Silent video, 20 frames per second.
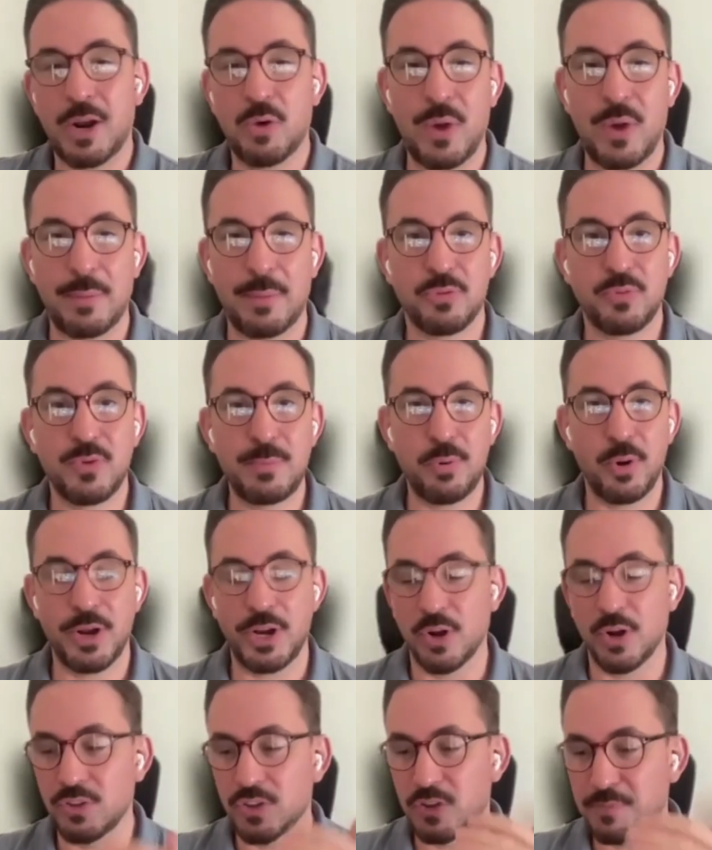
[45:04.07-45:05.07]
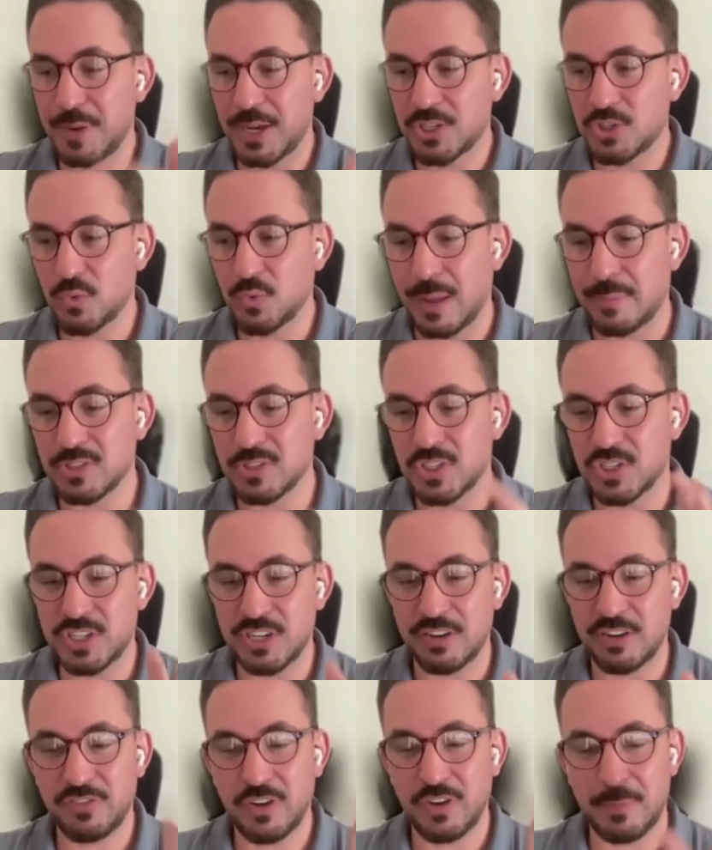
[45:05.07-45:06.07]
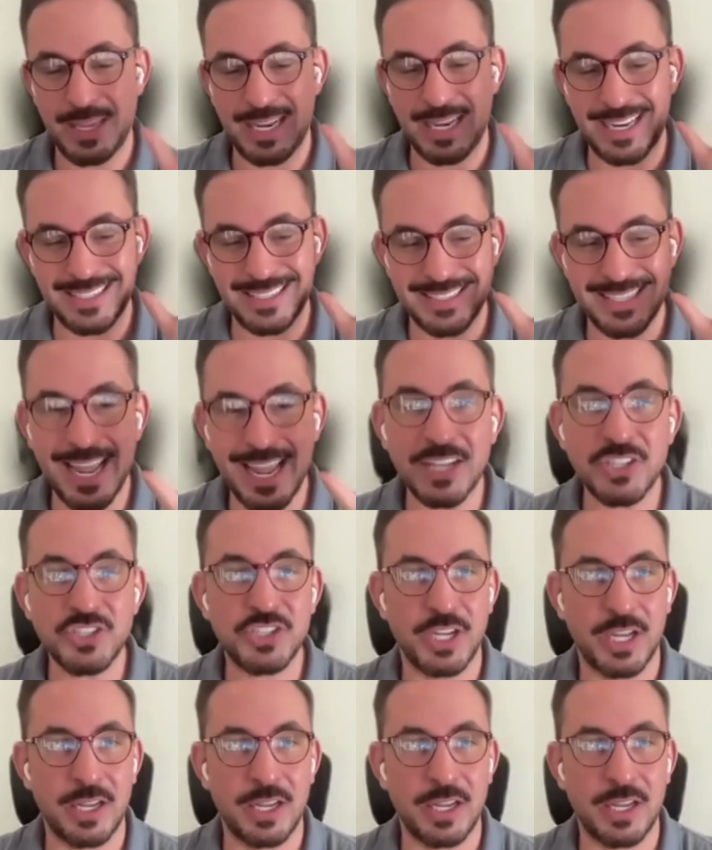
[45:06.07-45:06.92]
we talk about in Web 3.0 in the spatial web is a shift from an